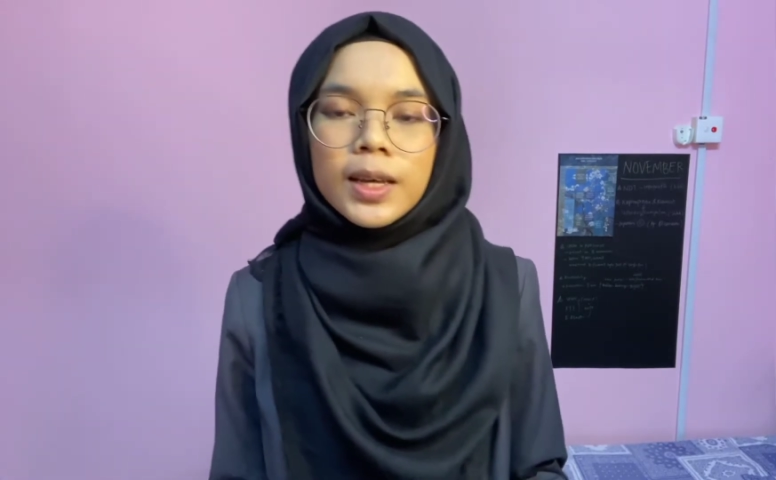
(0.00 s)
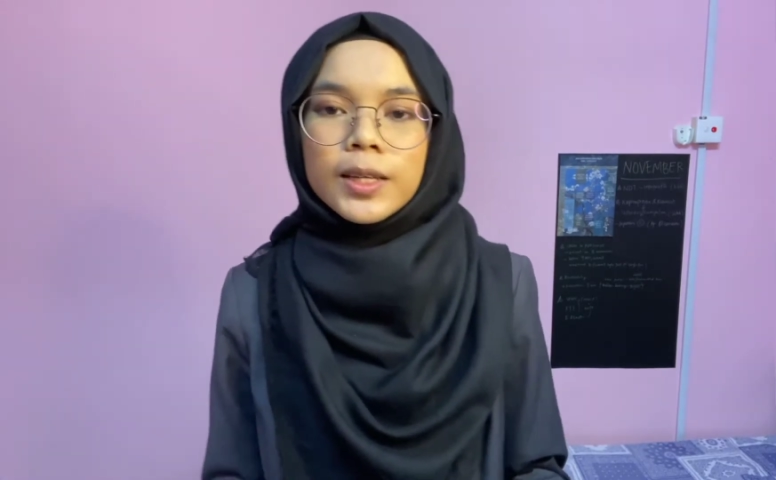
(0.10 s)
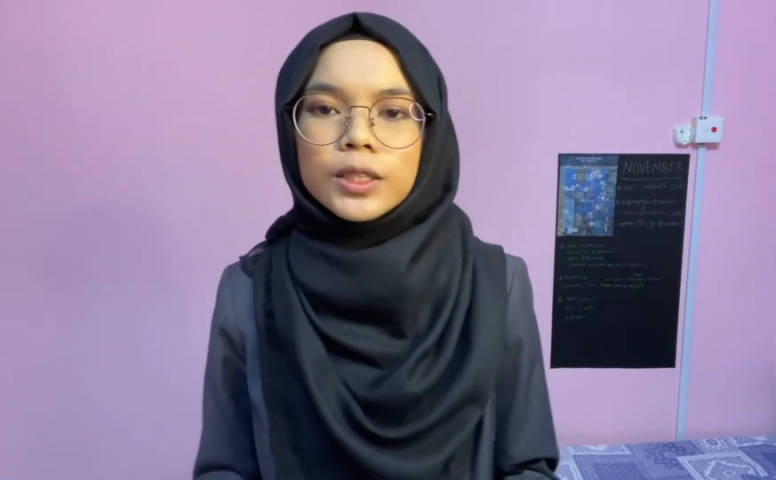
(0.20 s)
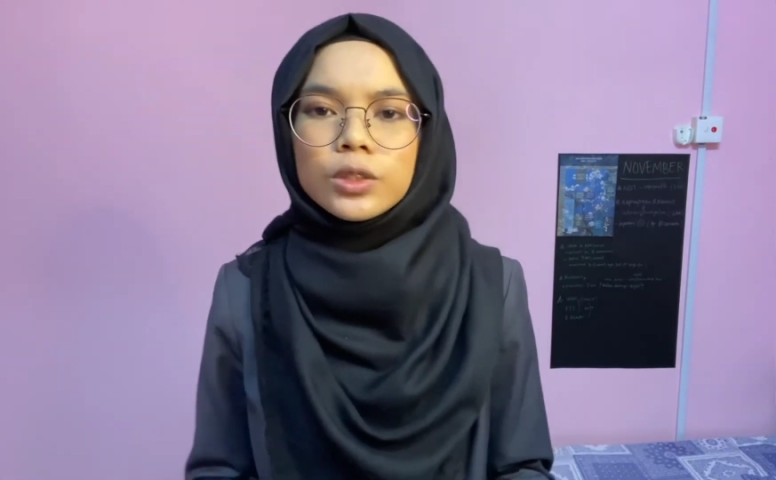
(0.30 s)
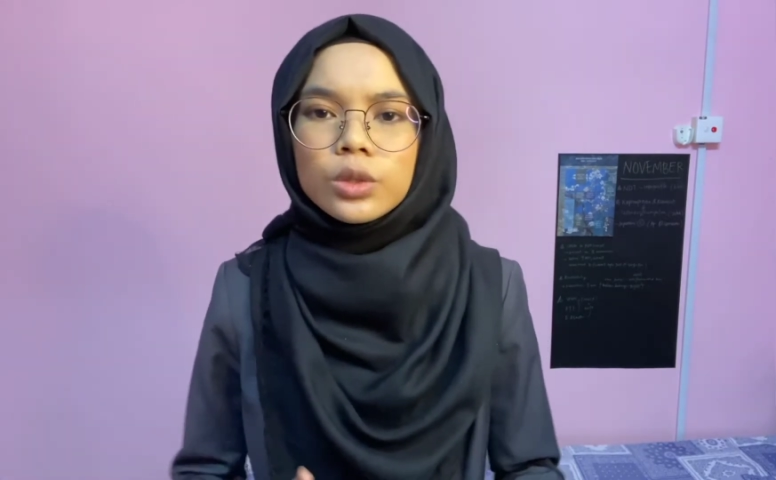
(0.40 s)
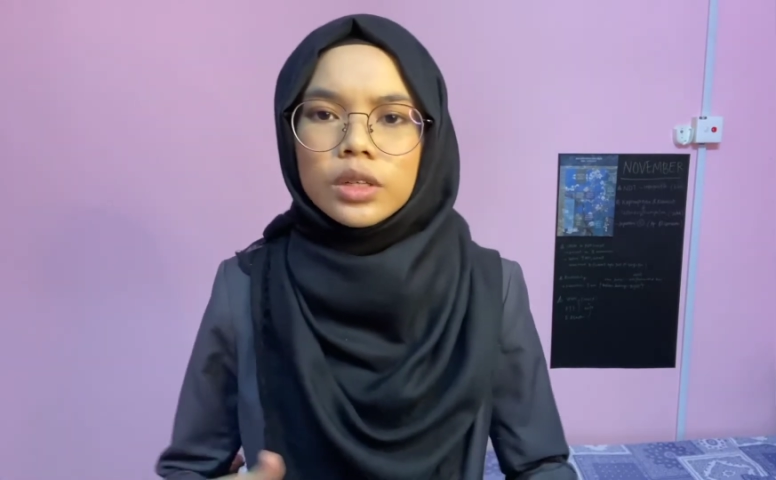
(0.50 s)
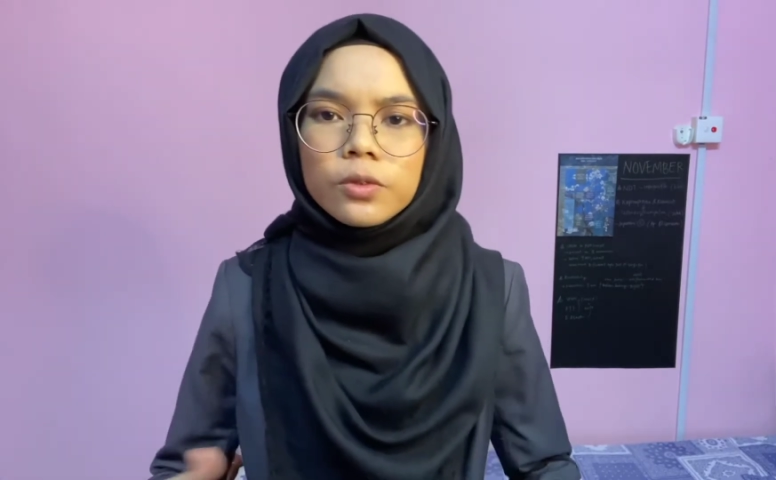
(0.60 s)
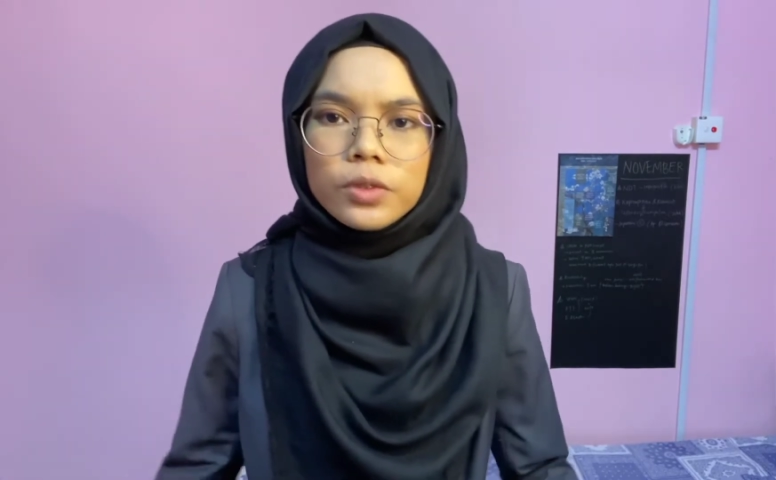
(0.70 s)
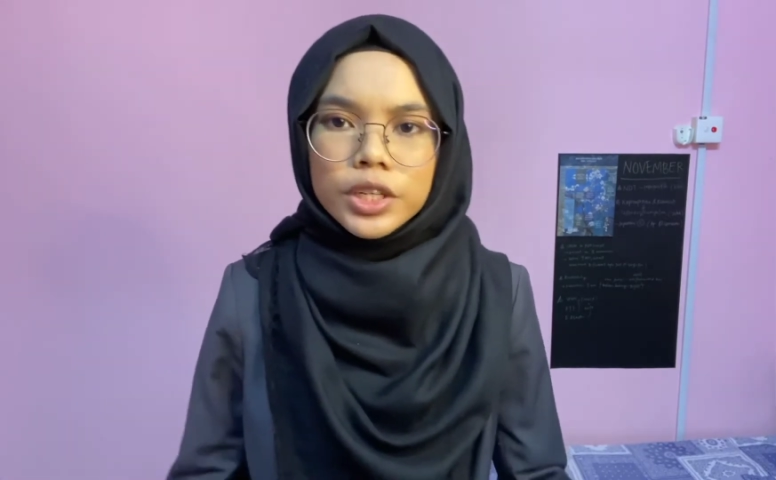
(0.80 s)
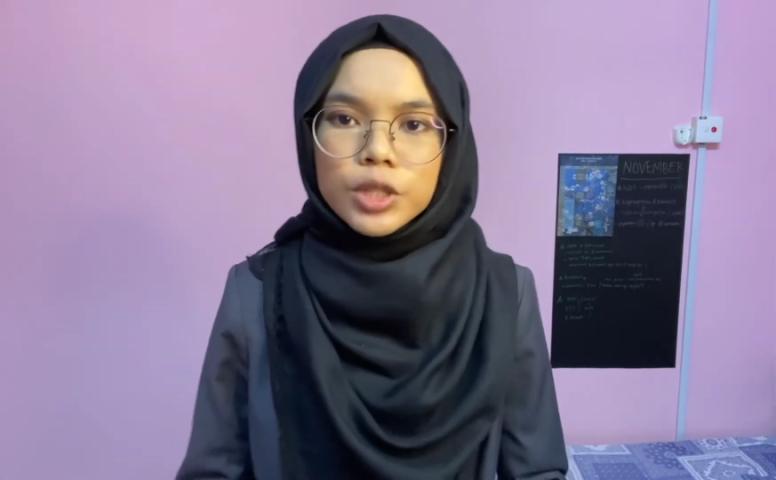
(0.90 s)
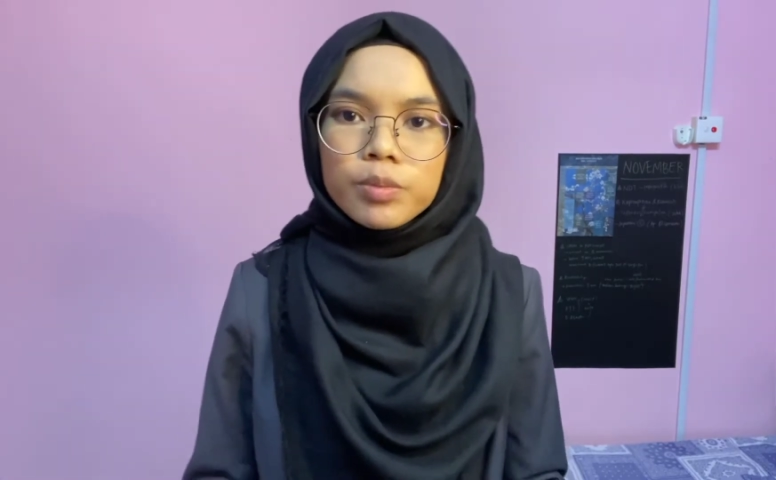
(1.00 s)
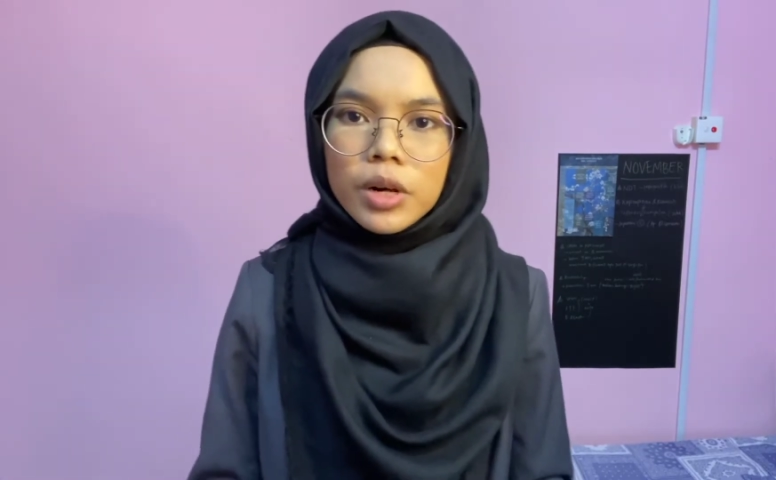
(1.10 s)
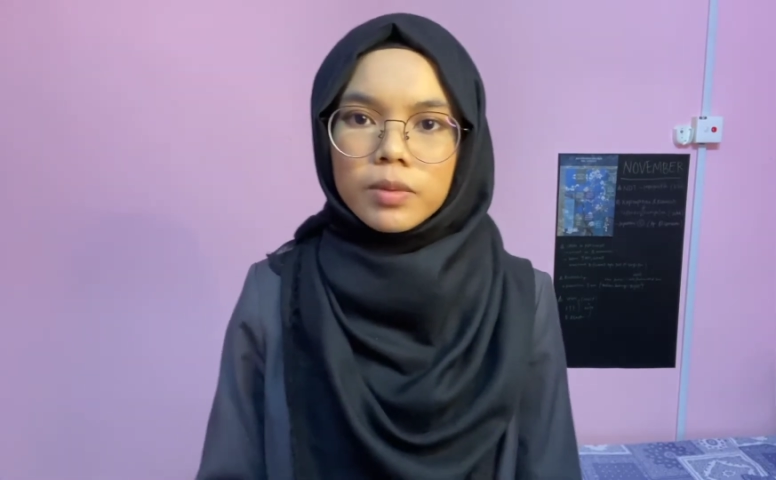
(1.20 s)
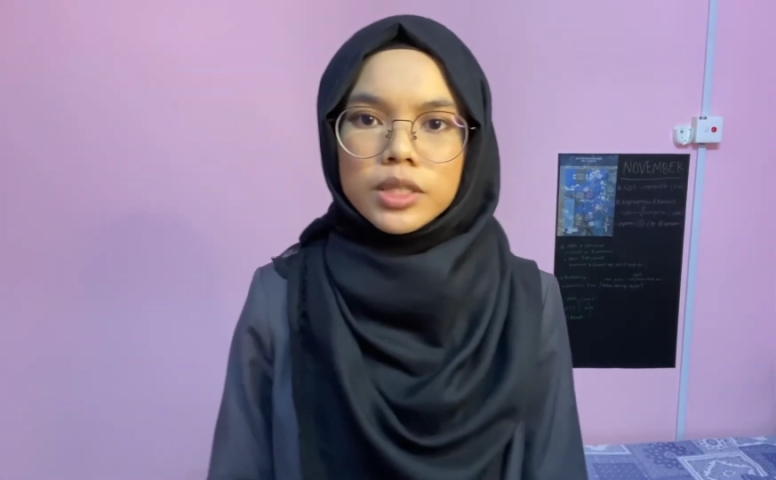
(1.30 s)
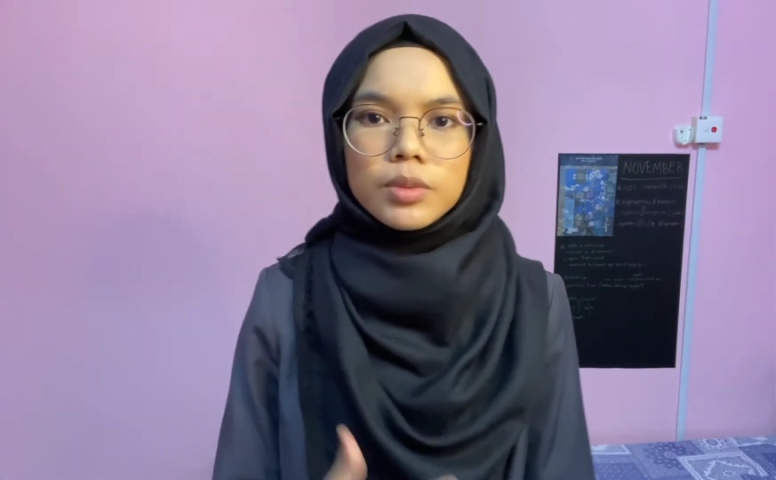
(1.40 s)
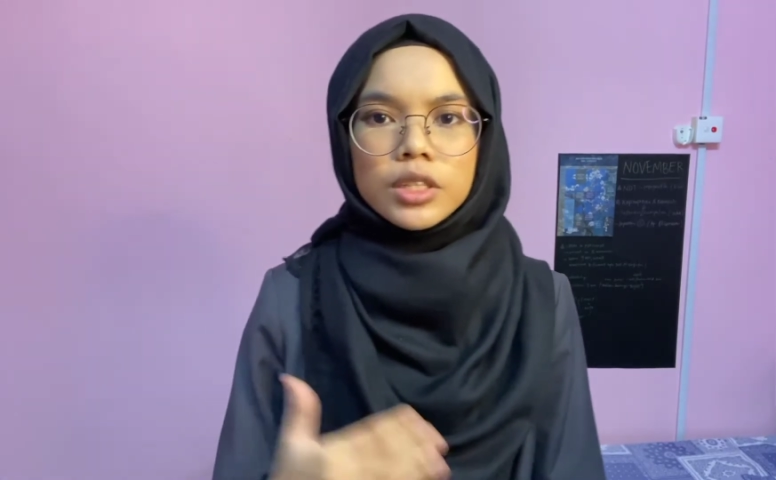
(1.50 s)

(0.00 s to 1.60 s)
the durian flesh and pulp has been